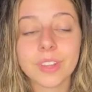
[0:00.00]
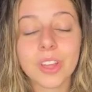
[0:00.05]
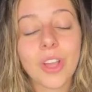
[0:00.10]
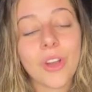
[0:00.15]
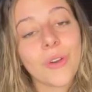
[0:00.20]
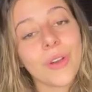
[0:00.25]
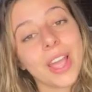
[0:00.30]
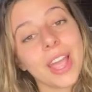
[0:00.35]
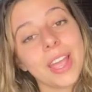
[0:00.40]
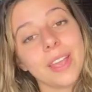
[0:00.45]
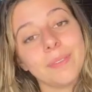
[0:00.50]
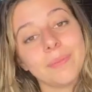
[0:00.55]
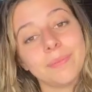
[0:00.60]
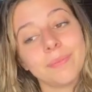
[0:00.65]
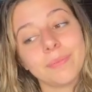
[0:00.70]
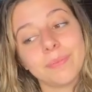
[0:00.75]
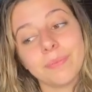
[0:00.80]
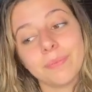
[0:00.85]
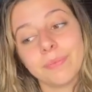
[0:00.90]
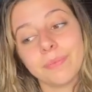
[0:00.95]
Okay,
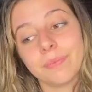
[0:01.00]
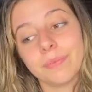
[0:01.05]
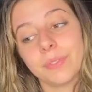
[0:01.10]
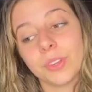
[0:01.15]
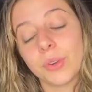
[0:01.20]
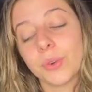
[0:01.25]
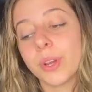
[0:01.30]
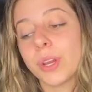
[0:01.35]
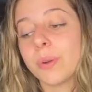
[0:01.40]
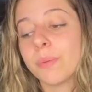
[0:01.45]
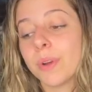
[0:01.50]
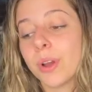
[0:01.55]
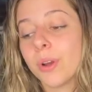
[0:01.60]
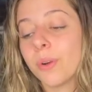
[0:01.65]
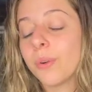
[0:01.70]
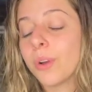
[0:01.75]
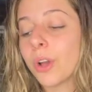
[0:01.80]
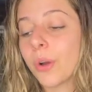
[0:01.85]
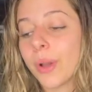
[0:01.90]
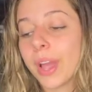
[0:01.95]
green
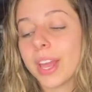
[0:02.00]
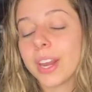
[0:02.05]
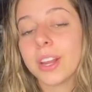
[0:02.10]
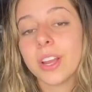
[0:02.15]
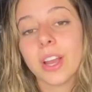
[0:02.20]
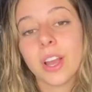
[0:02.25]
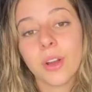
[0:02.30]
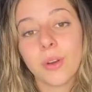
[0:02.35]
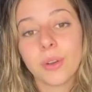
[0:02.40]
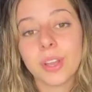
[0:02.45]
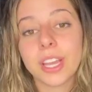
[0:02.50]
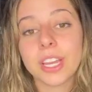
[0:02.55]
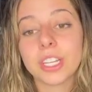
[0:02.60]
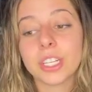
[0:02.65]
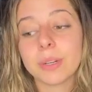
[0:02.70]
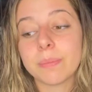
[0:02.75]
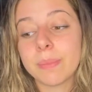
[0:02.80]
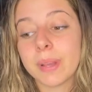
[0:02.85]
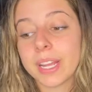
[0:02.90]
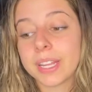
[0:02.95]
row, go ahead and go. Get
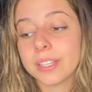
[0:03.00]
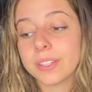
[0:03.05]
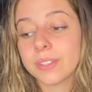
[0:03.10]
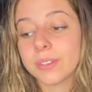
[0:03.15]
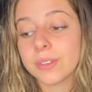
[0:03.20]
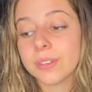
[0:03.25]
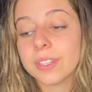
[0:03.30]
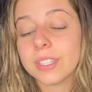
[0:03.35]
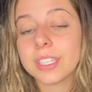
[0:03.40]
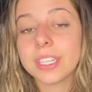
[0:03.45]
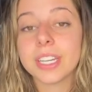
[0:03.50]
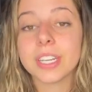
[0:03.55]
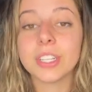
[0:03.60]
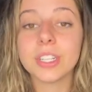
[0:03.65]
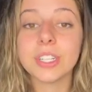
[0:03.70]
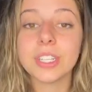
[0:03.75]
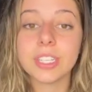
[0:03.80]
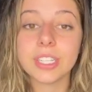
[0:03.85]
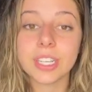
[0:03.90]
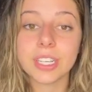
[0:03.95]
your pencils, get
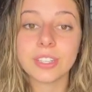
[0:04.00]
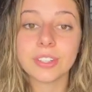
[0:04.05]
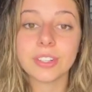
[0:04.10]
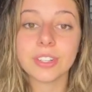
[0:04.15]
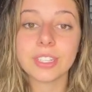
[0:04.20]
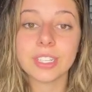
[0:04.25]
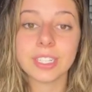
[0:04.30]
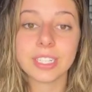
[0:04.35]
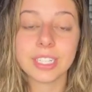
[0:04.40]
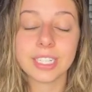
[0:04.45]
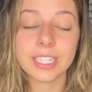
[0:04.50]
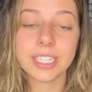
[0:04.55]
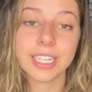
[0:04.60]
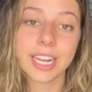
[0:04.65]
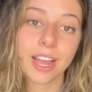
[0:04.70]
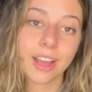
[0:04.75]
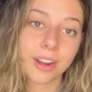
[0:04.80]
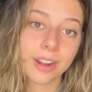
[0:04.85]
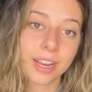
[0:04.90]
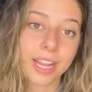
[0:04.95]
your scissors, and sit
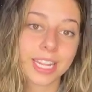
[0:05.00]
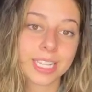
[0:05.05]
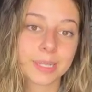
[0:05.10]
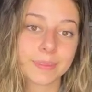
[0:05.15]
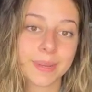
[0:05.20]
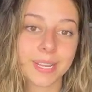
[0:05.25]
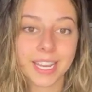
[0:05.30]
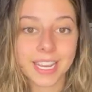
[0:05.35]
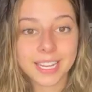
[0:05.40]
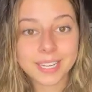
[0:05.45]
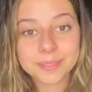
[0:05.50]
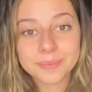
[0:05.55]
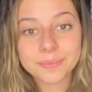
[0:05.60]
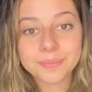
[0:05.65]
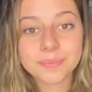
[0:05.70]
down, and let's begin.